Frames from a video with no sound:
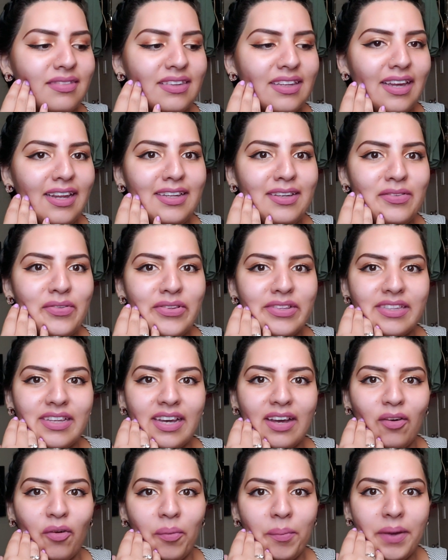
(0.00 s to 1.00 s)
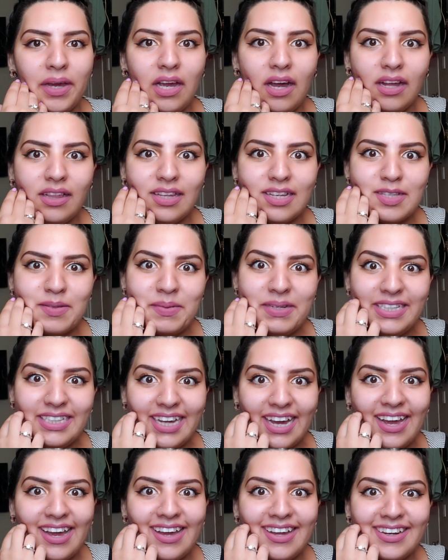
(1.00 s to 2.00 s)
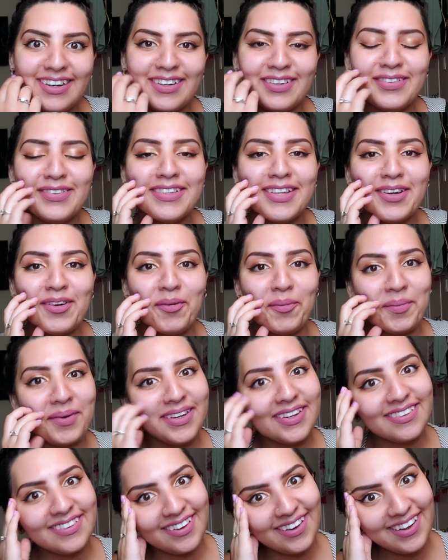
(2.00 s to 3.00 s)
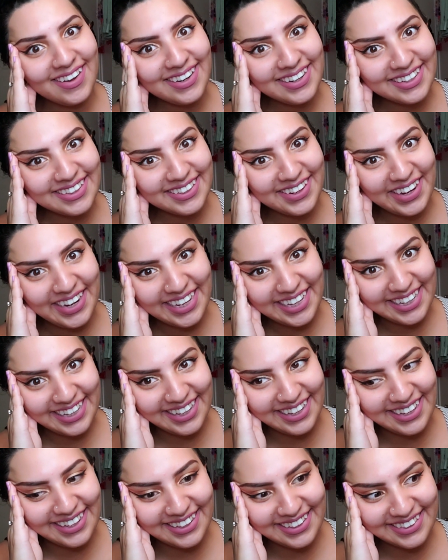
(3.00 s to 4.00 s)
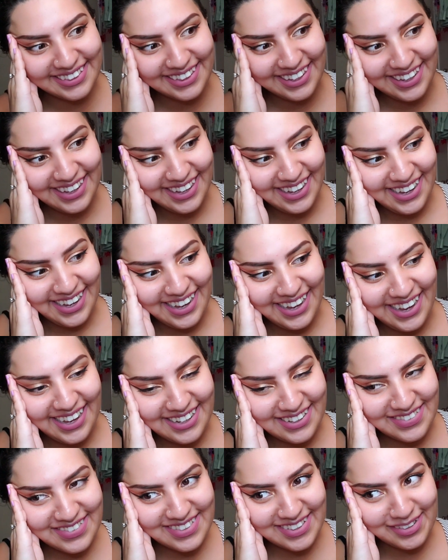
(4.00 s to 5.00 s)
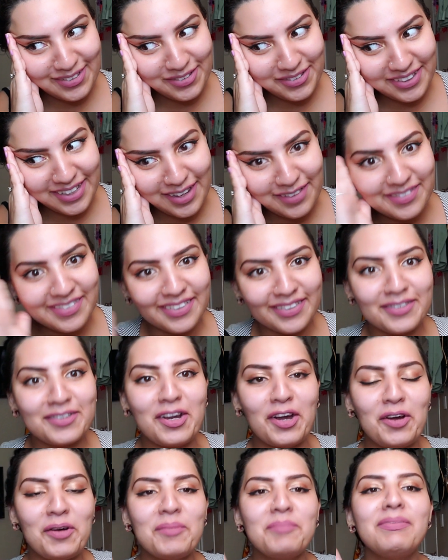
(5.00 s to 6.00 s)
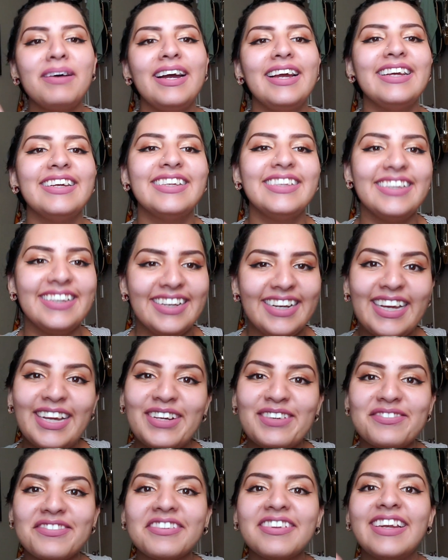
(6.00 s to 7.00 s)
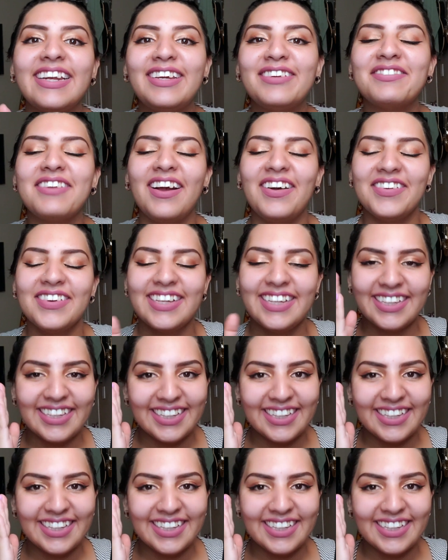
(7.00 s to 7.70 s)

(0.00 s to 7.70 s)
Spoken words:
And he was like, oh my god, that's my dad. And I was like, oh my god, like, not again. And I was like, okay, we'll go, bye. leave now.